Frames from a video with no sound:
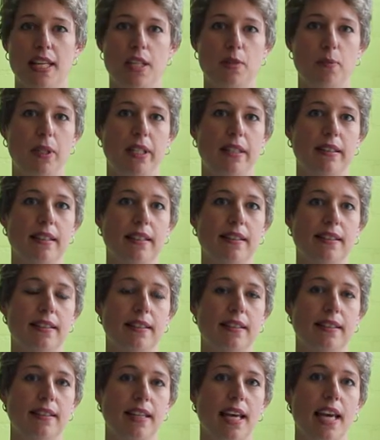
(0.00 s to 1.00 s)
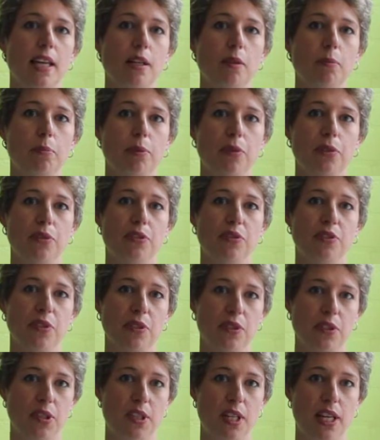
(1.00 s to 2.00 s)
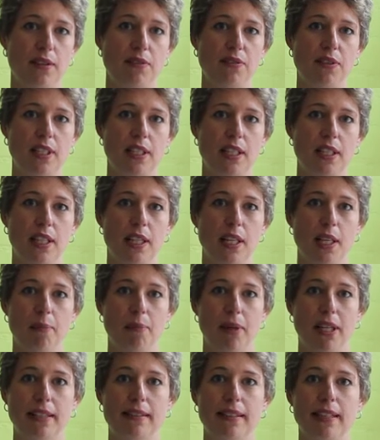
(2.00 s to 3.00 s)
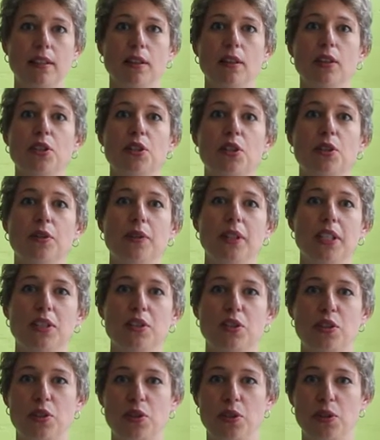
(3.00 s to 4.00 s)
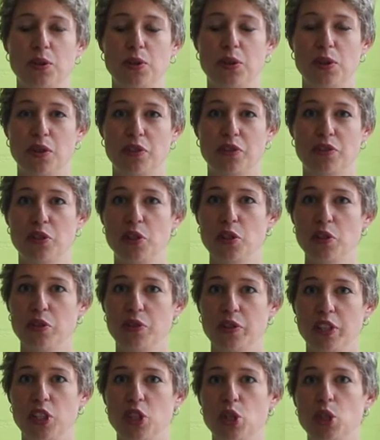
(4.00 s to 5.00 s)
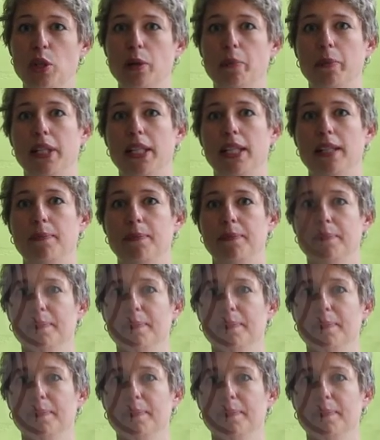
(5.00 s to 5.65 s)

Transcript: has been tested and approved on safety by the Technological Institute of TÜV in Germany.